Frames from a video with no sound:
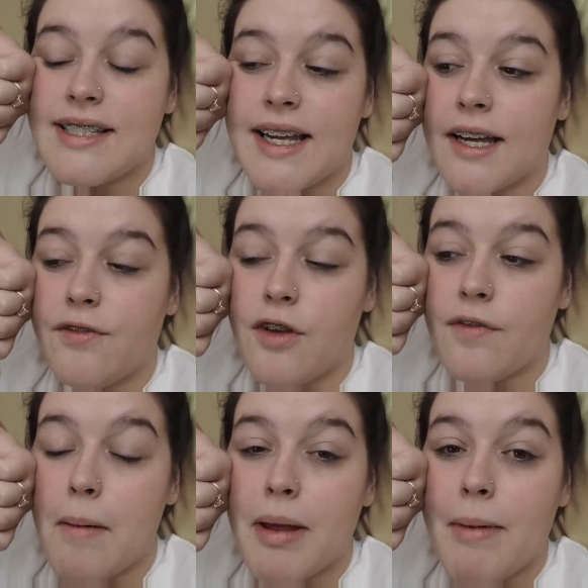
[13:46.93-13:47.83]
seeing a few
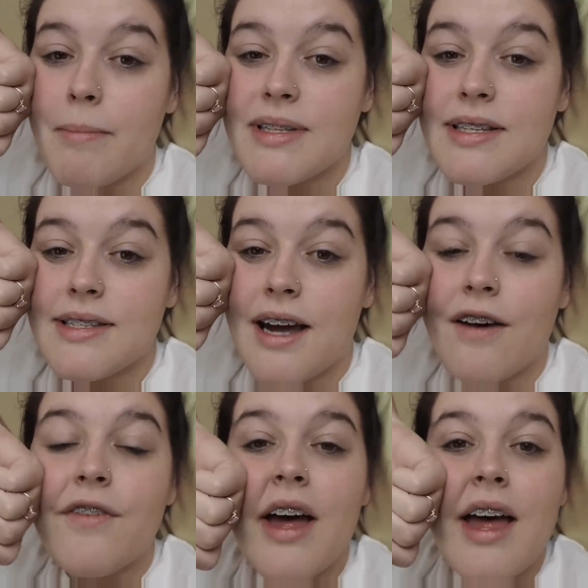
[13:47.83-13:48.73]
family members and stuff,